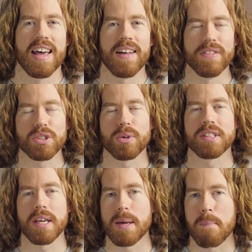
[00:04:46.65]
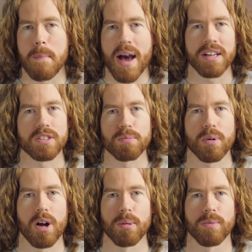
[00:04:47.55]
And this creates a massive
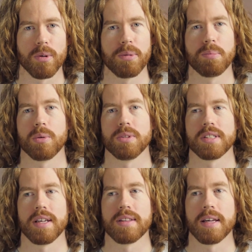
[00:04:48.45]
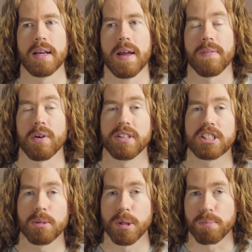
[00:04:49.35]
problem for people who say that there needs
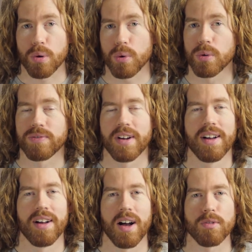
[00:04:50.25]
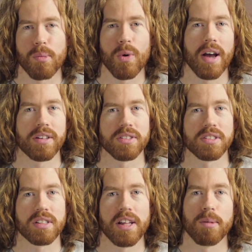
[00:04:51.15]
to be proof of a miraculous
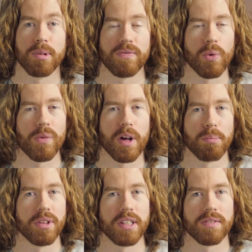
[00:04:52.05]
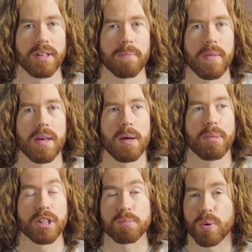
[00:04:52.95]
claim before they'll believe it.
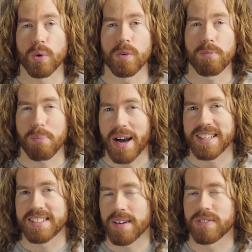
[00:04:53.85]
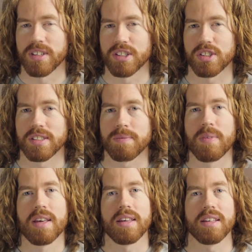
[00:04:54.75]
Because proof by definition
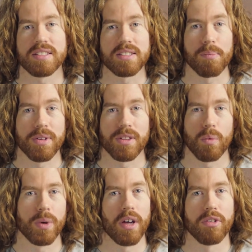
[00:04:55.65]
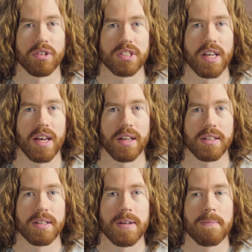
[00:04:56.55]
is something that we
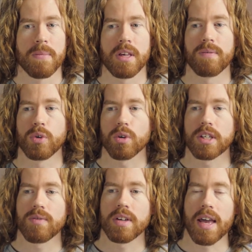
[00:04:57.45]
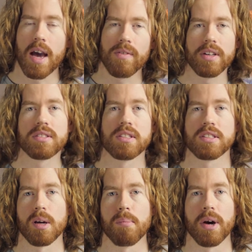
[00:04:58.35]
understand. If you're giving evidence to
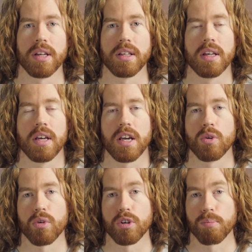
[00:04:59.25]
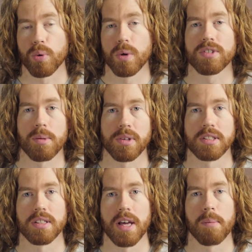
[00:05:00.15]
somebody in order to prove something
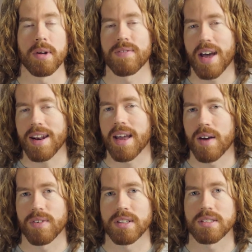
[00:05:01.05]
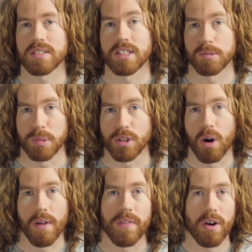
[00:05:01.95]
to them, if that evidence is
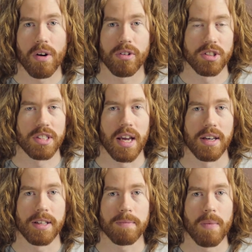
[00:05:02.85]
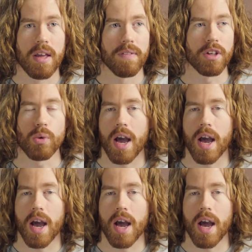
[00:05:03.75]
beyond their understanding, then you